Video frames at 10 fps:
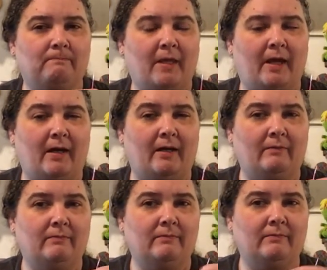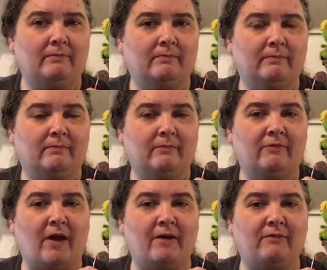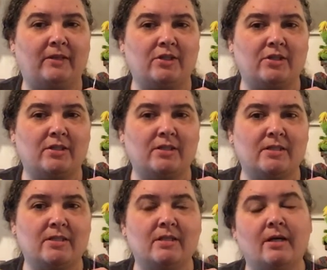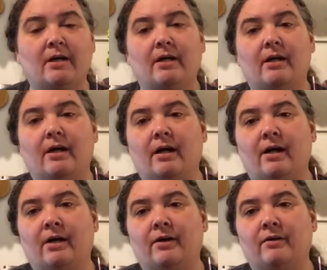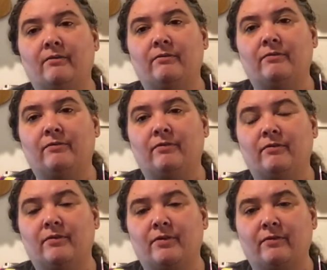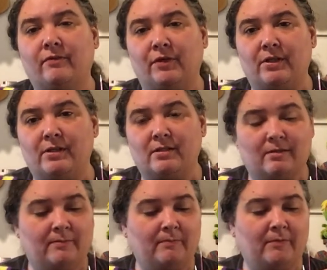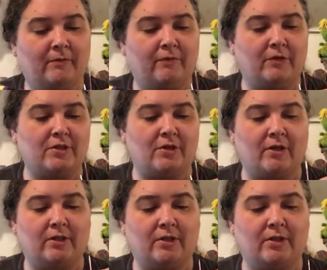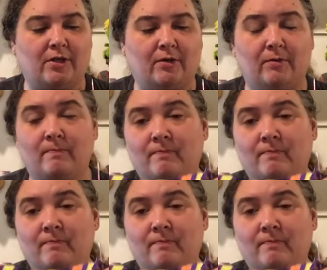Yeah, 5 inches of the foot before starting the toe.